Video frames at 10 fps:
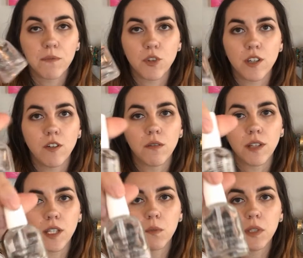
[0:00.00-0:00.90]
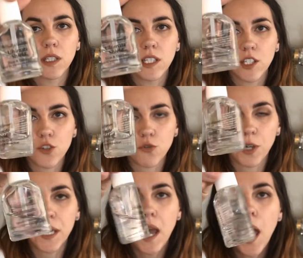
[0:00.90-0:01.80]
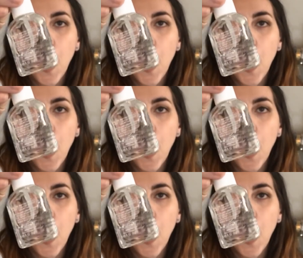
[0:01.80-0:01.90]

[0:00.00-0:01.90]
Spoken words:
them so they don't, like, completely get destroyed.